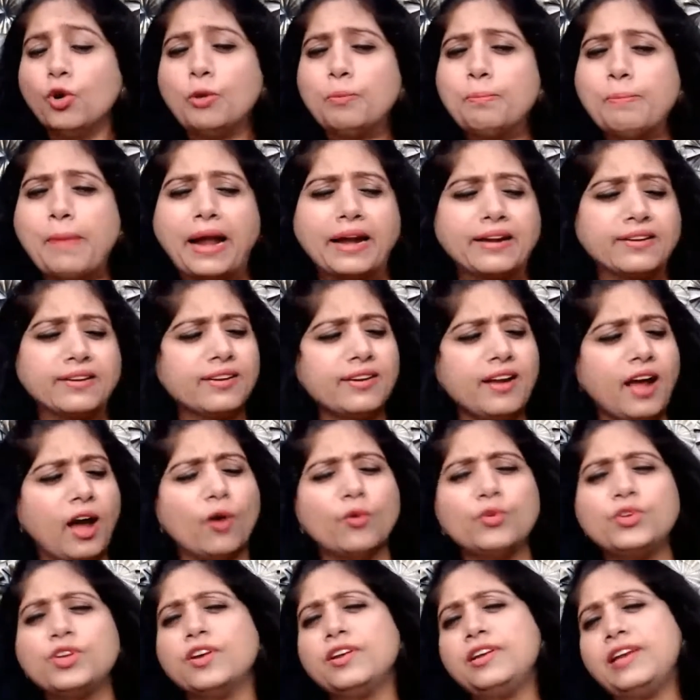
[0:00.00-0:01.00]
No matter
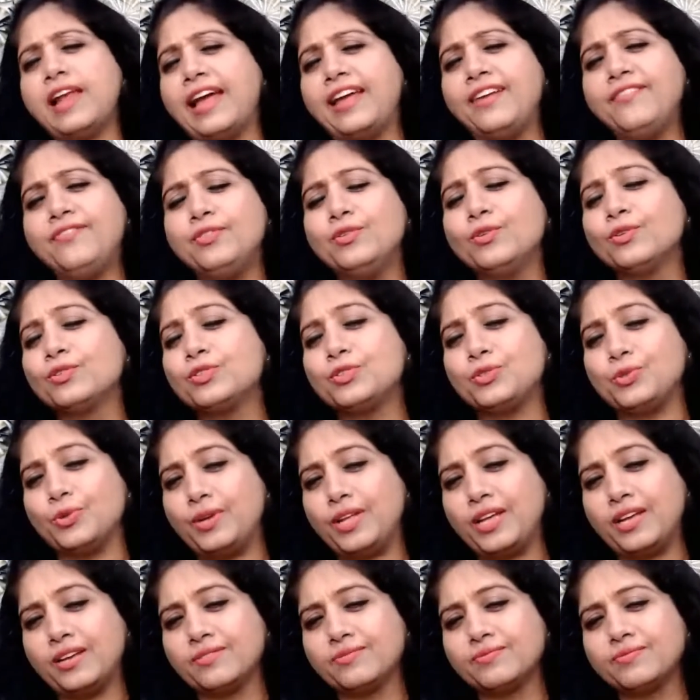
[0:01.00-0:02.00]
how your life looks
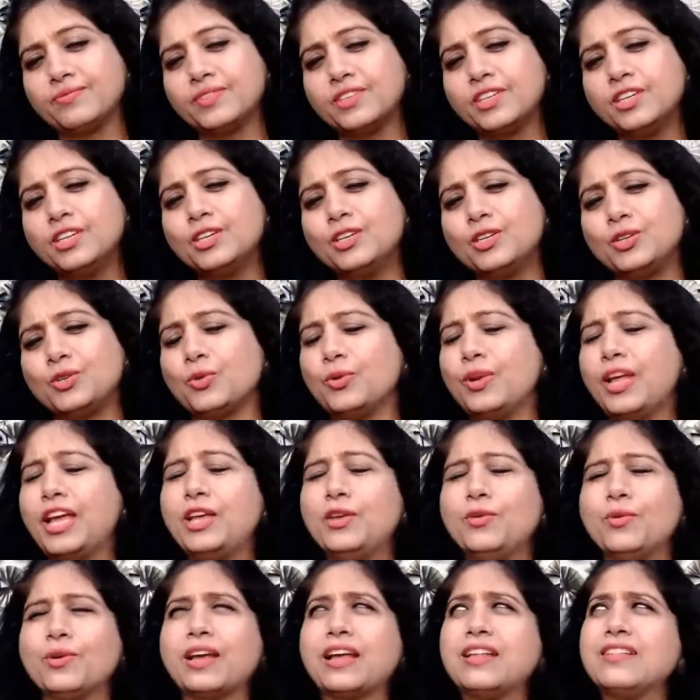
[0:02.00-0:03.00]
today.
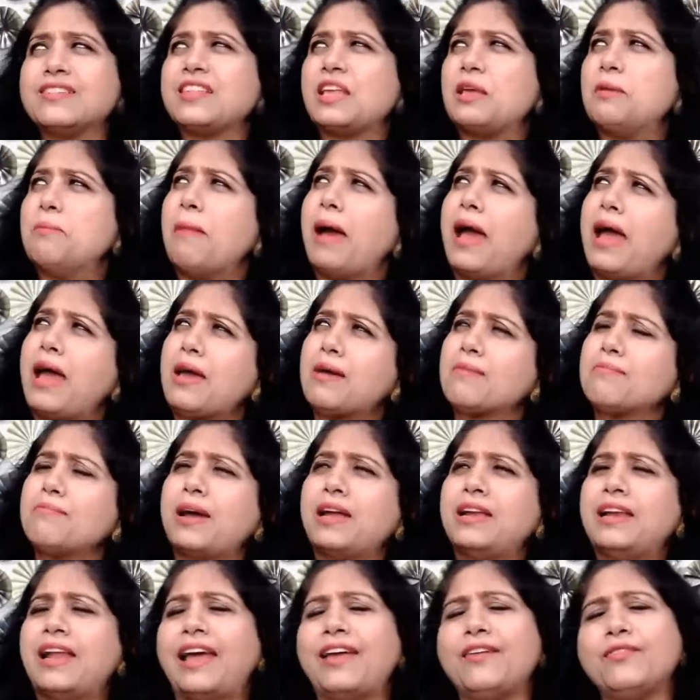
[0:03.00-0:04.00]
Today you can say,
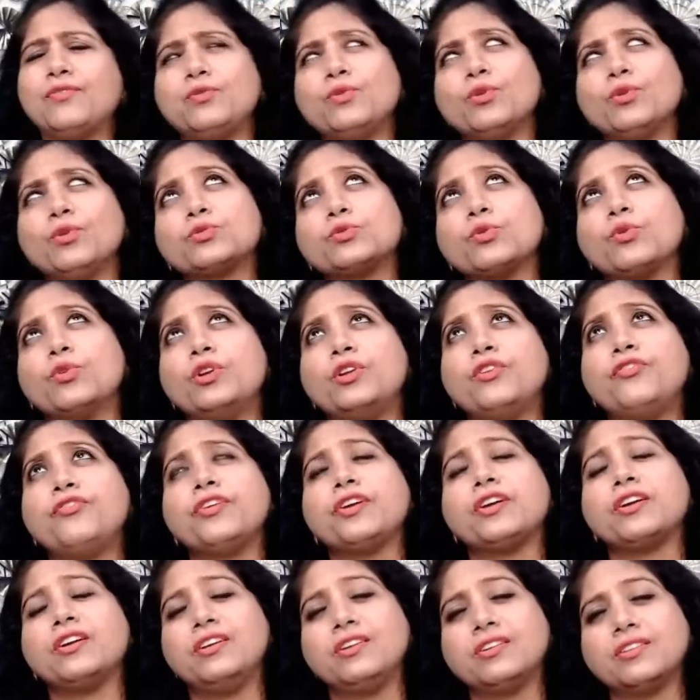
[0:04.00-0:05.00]
ma'am, my life looks so
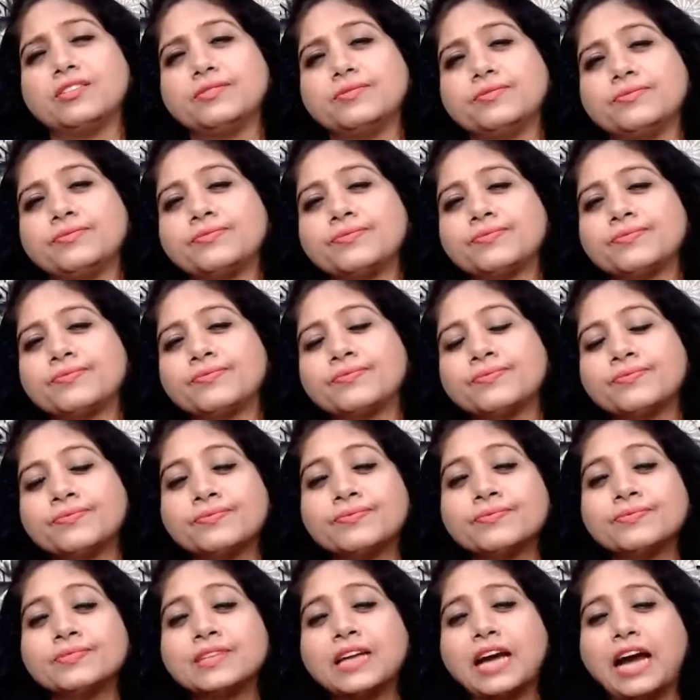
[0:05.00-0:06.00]
difficult.
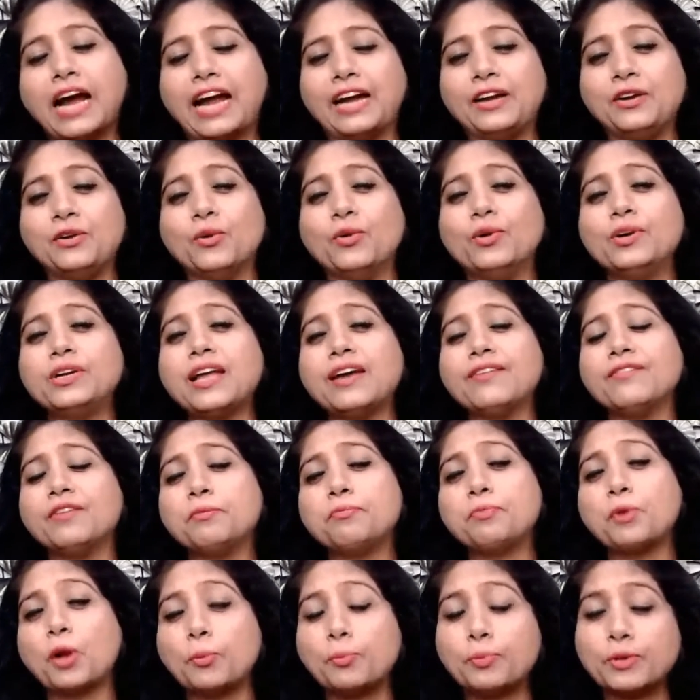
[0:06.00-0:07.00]
I don't
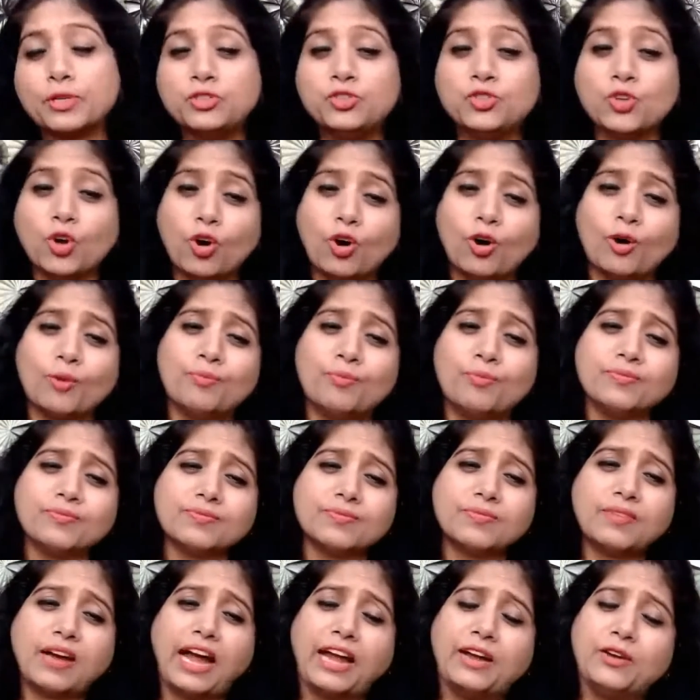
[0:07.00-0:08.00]
have a proper job.
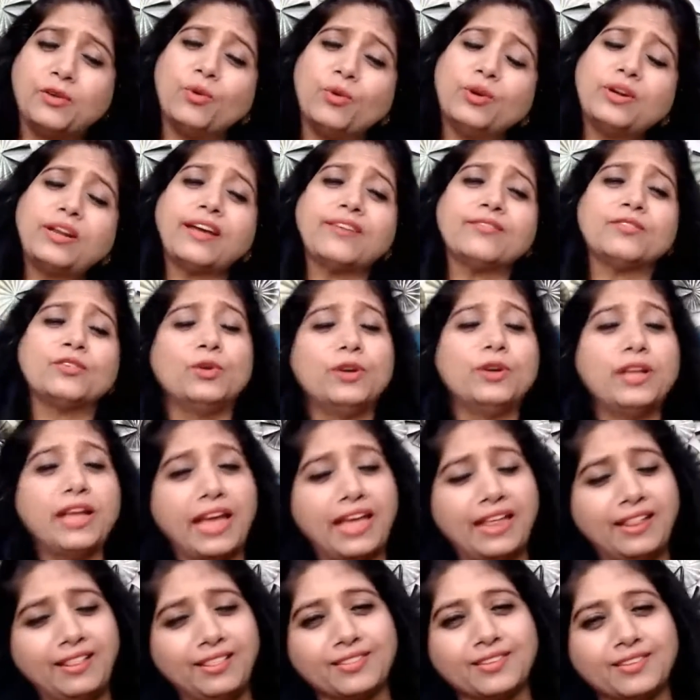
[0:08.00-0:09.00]
I don't have
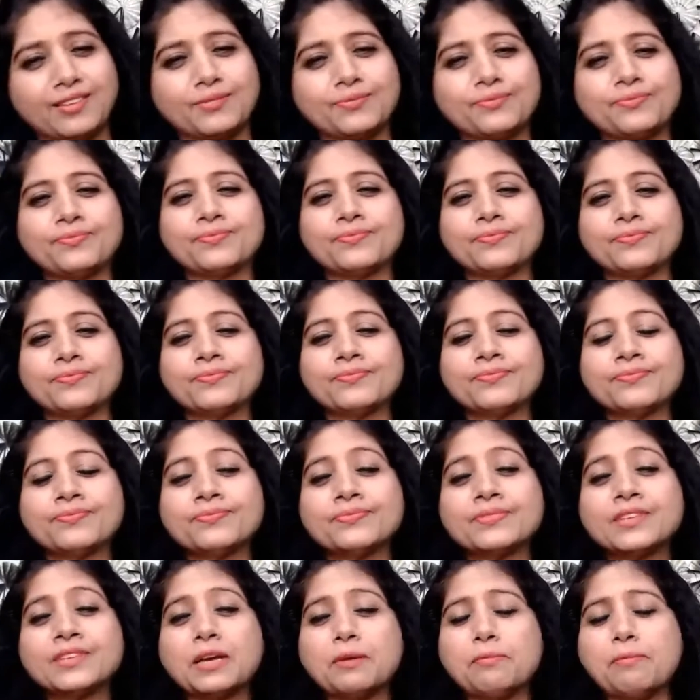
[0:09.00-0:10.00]
good health
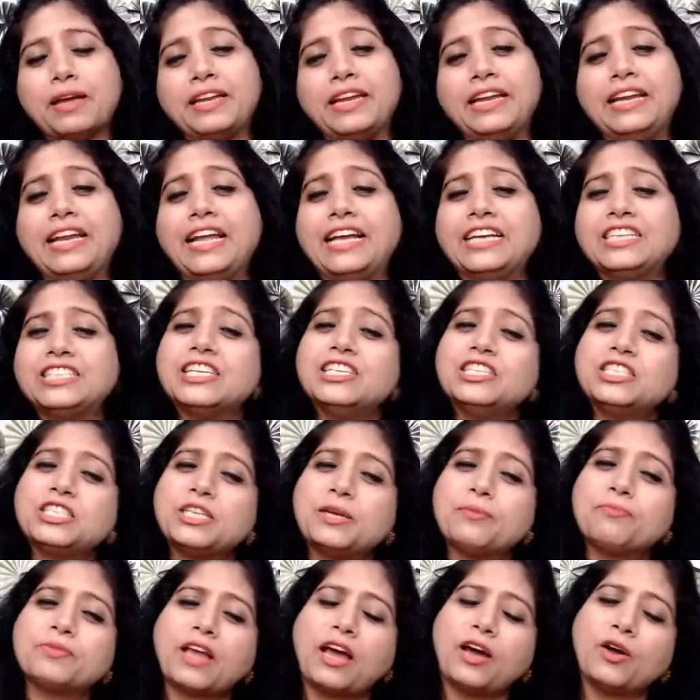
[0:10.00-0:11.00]
my
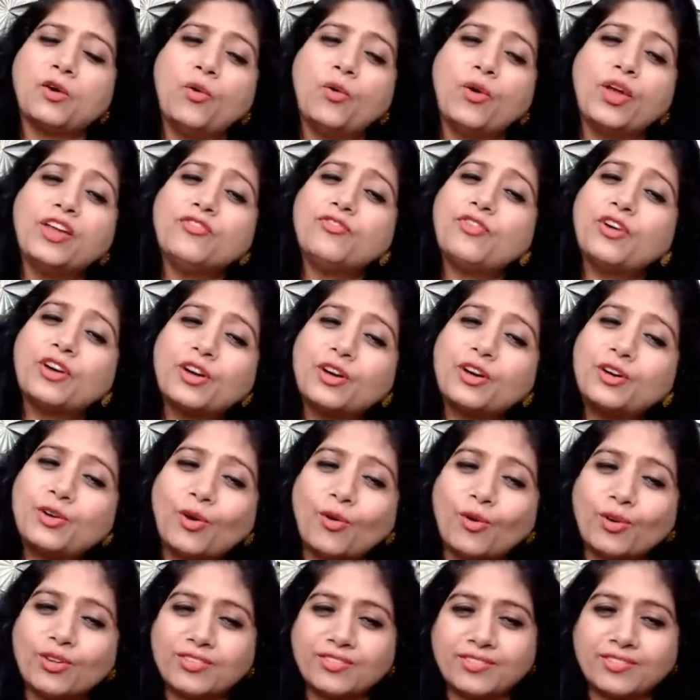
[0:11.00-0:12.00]
relationships are going for a
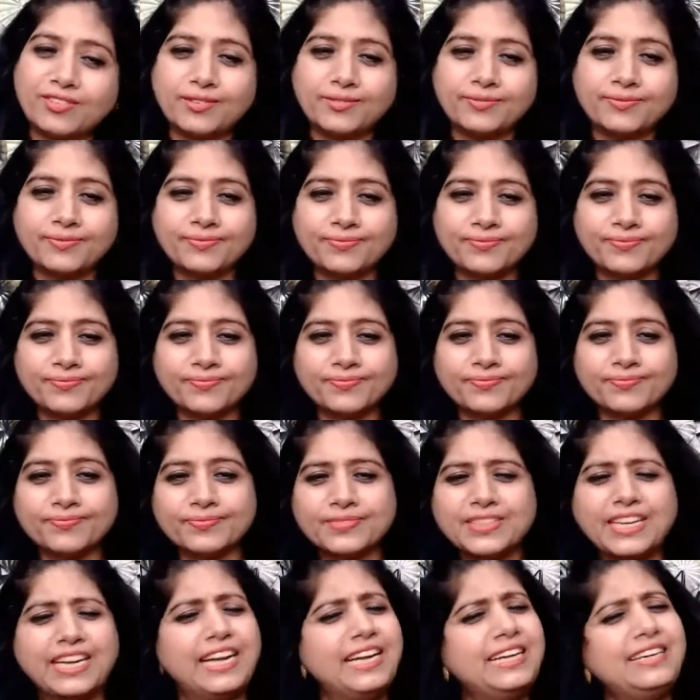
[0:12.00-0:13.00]
toss.
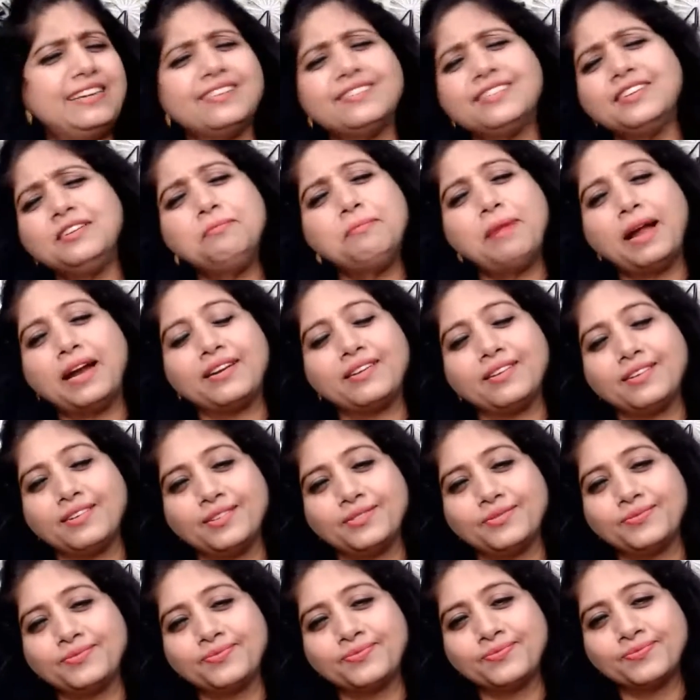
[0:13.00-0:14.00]
It doesn't
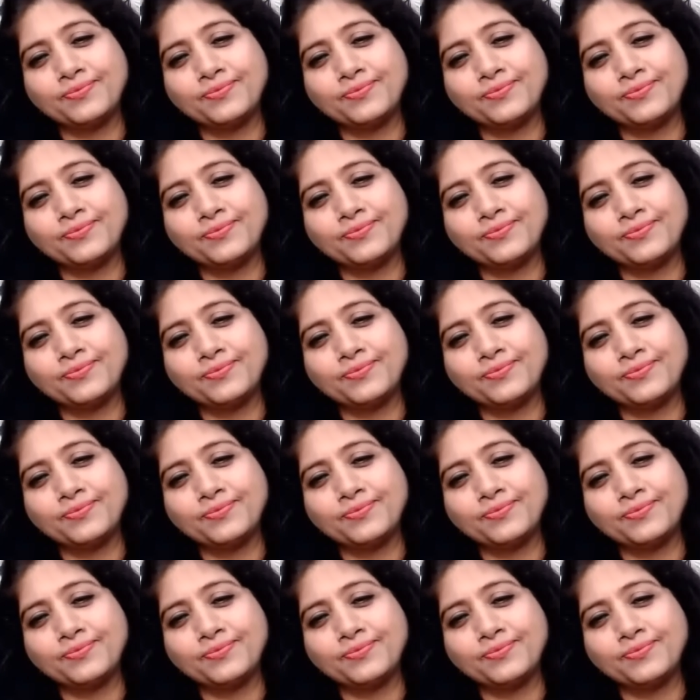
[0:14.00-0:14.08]
matter.